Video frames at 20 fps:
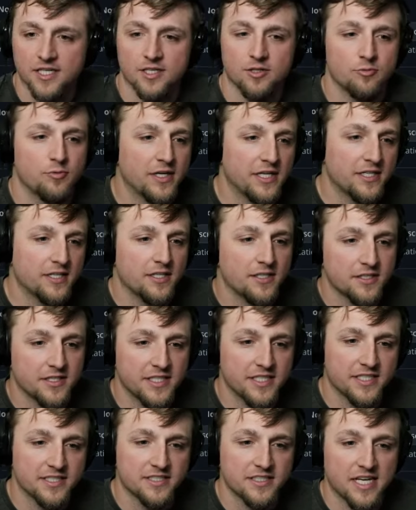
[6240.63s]
Where are
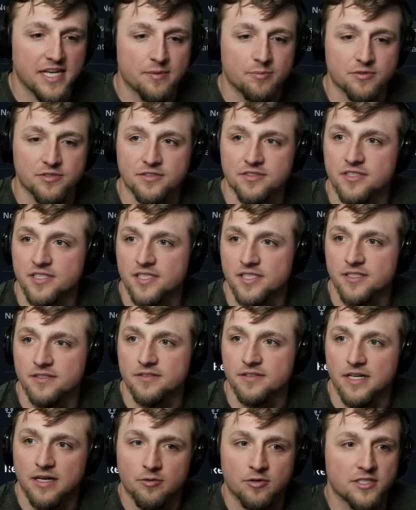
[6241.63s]
the examples here?
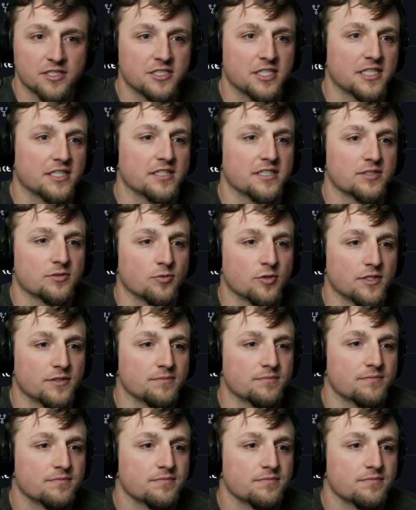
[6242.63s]
I want to check this one.